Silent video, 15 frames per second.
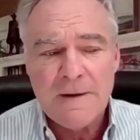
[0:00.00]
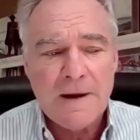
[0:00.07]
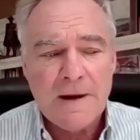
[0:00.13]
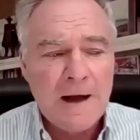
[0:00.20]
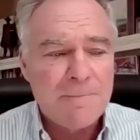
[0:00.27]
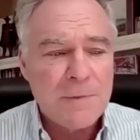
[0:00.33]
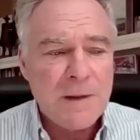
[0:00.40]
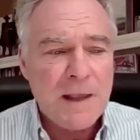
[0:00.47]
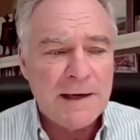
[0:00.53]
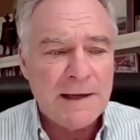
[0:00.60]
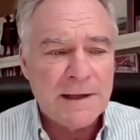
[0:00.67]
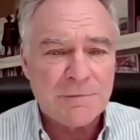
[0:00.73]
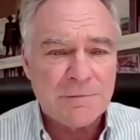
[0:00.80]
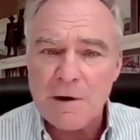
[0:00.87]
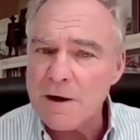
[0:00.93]
And
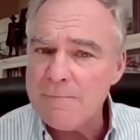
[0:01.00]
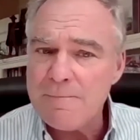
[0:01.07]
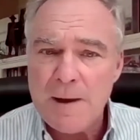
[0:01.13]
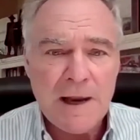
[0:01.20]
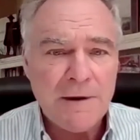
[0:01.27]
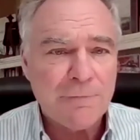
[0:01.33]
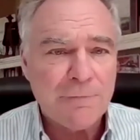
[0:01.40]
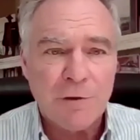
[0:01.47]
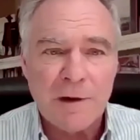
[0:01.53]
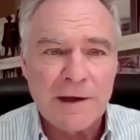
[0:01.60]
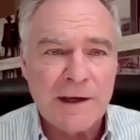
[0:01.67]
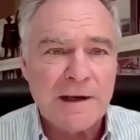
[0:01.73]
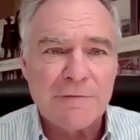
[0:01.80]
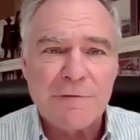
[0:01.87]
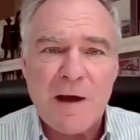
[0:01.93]
it's very painful,
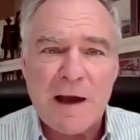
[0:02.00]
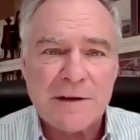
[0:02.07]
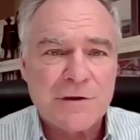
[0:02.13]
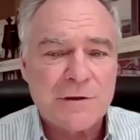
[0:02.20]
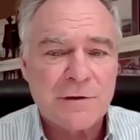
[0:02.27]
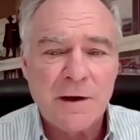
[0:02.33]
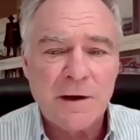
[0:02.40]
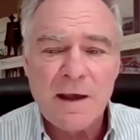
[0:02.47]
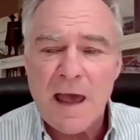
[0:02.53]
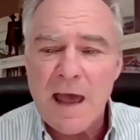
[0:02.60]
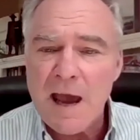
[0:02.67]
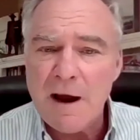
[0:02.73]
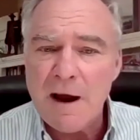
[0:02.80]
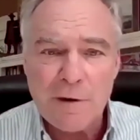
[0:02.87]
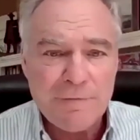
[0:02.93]
and it affects
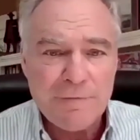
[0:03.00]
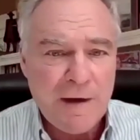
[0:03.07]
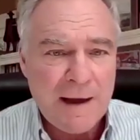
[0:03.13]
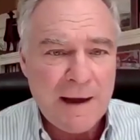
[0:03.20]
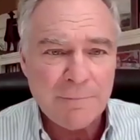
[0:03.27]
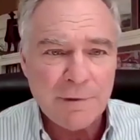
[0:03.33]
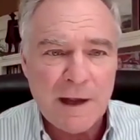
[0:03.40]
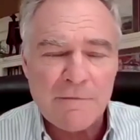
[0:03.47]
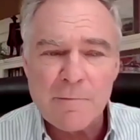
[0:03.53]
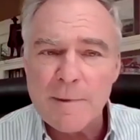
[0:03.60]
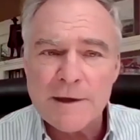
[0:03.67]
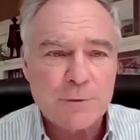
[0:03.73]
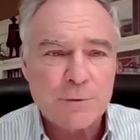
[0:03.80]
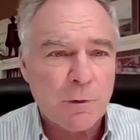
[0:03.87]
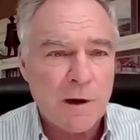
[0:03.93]
every family.
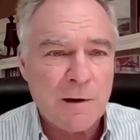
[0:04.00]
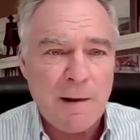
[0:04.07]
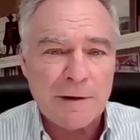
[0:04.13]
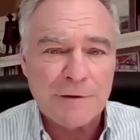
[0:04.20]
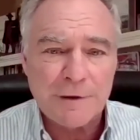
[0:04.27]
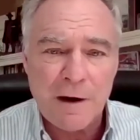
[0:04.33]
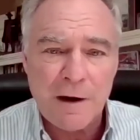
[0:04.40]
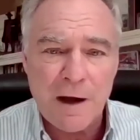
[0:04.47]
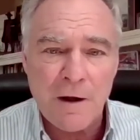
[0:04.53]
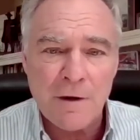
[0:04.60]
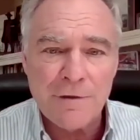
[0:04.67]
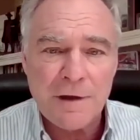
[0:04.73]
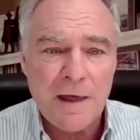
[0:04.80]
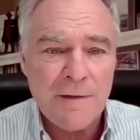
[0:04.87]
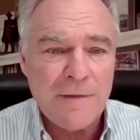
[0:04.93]
Everybody's worried about their
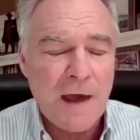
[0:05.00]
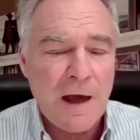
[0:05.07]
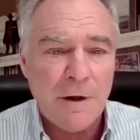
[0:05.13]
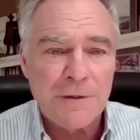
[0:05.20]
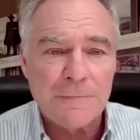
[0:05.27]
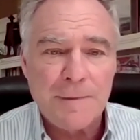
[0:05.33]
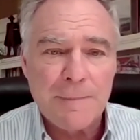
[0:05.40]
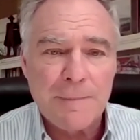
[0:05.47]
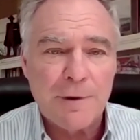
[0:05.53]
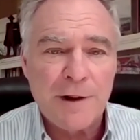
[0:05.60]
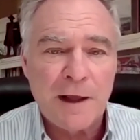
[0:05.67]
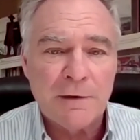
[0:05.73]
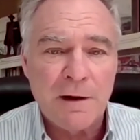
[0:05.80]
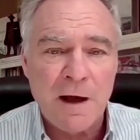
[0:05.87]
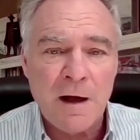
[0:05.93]
health and the health of people
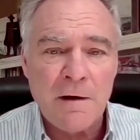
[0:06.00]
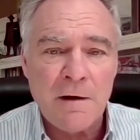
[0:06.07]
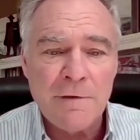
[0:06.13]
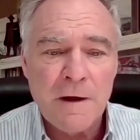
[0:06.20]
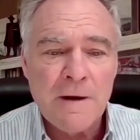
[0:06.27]
they love.